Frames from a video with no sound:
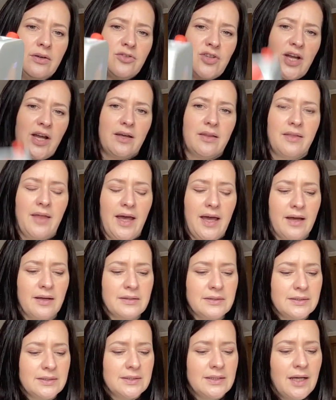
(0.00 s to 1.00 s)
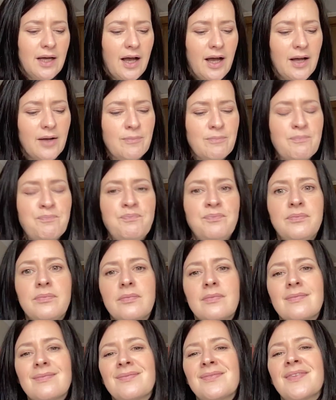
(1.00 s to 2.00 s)
jack there.
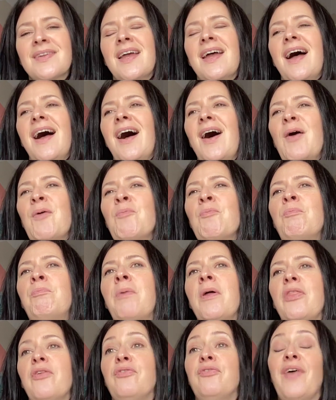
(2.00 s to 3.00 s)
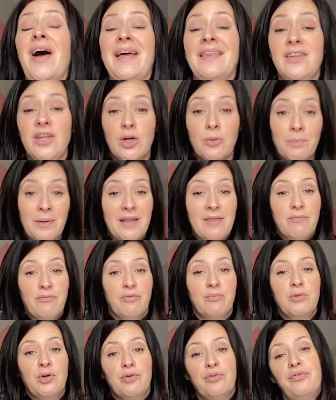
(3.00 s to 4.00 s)
But the fact that you can play them
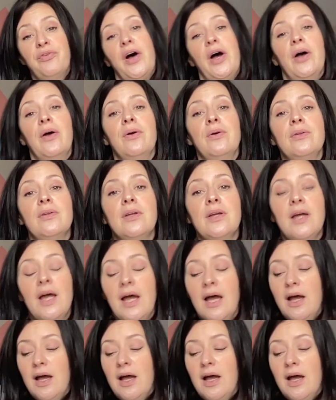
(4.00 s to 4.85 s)
from your phone,